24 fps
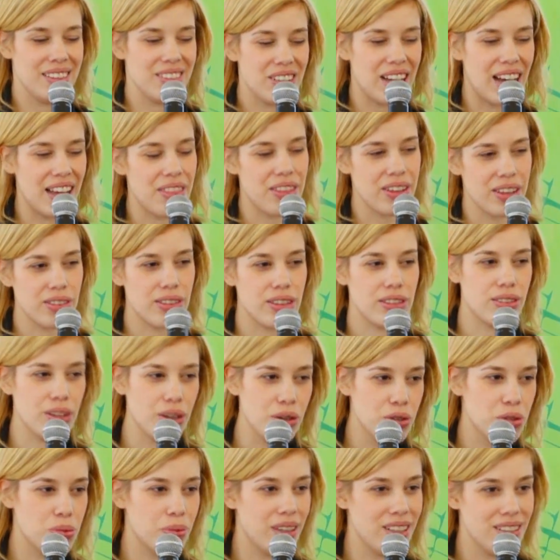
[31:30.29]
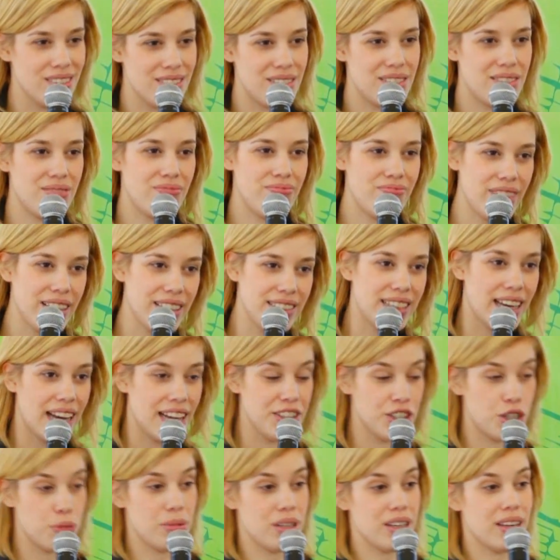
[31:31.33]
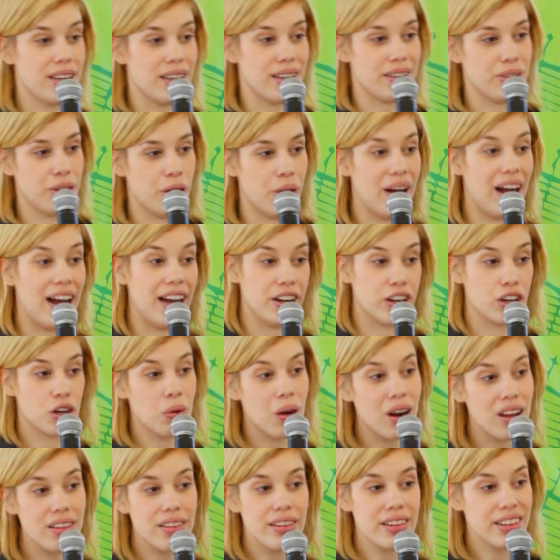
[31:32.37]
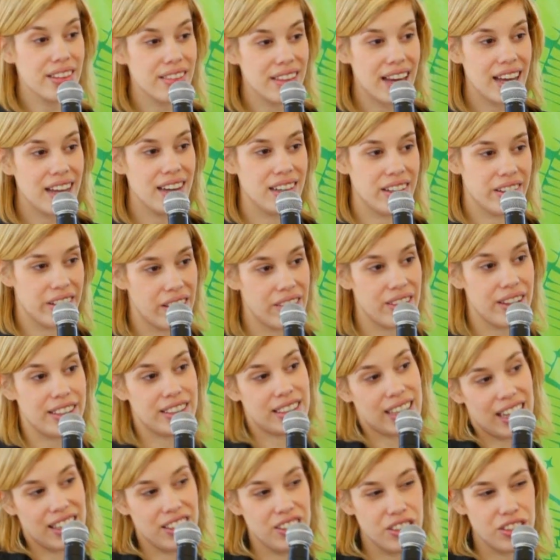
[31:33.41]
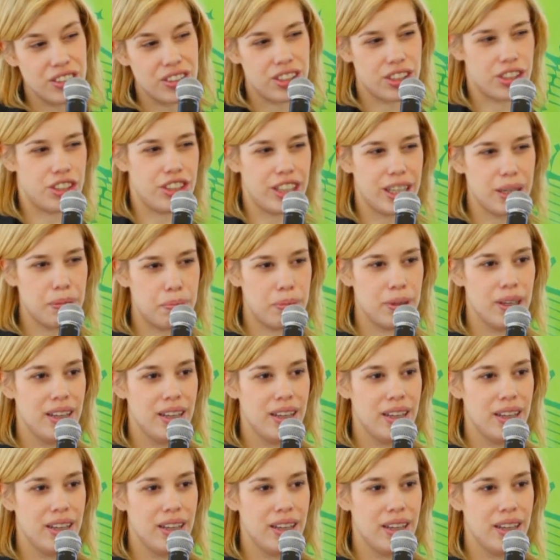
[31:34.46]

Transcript: I think that those ones, they tend to be higher quality then, and then they tend to ship.